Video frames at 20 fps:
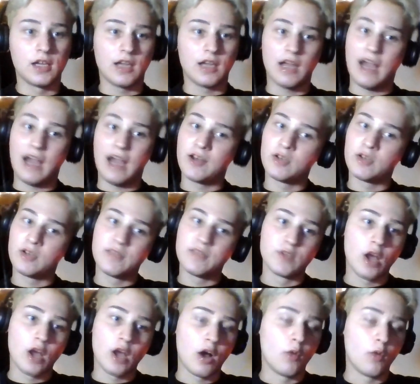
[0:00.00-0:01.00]
I don't even
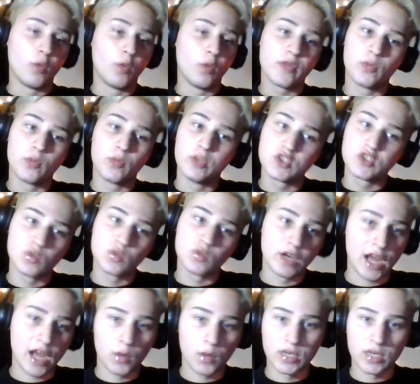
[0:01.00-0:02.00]
know with which one
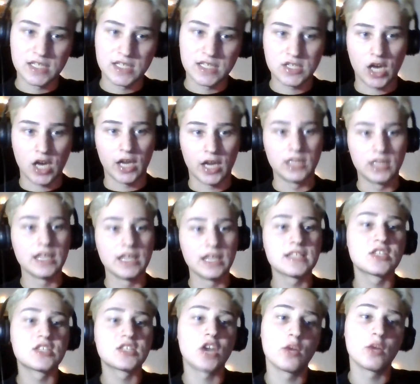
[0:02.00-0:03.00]
I want to start. Let's
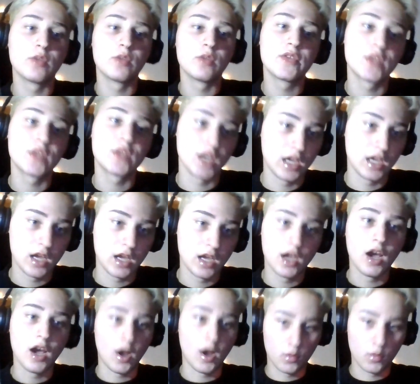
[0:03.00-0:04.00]
start with
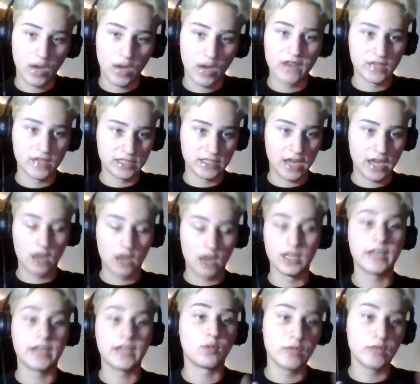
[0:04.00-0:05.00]
arriving there.
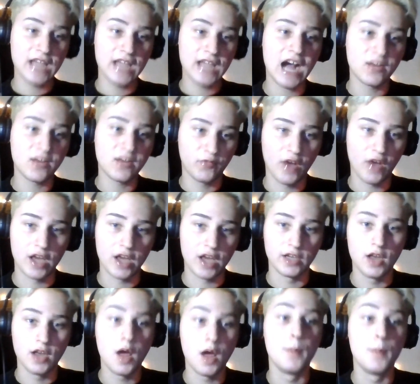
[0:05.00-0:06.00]
Like we had
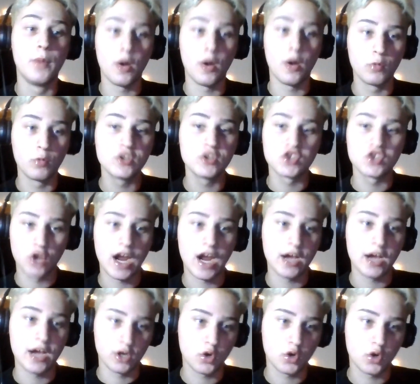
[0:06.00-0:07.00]
fun, but we sure
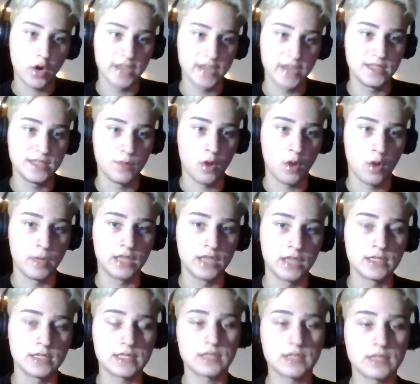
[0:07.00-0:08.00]
had our crazy
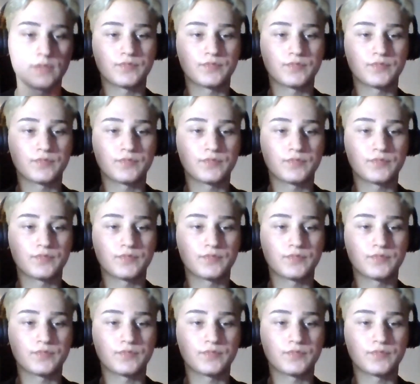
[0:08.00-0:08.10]
moments.